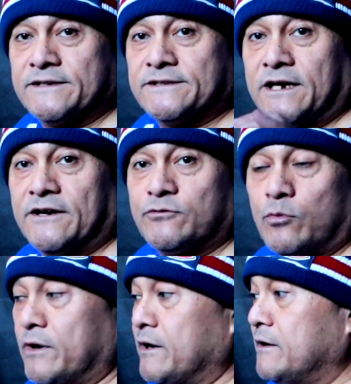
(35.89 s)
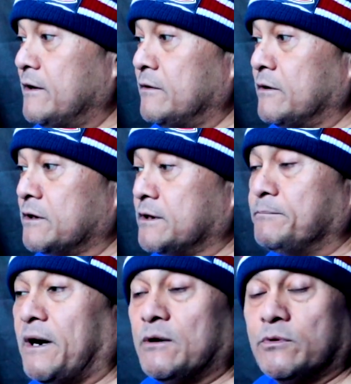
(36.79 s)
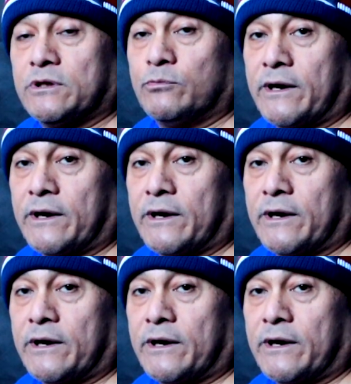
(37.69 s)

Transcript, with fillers: software, combined with the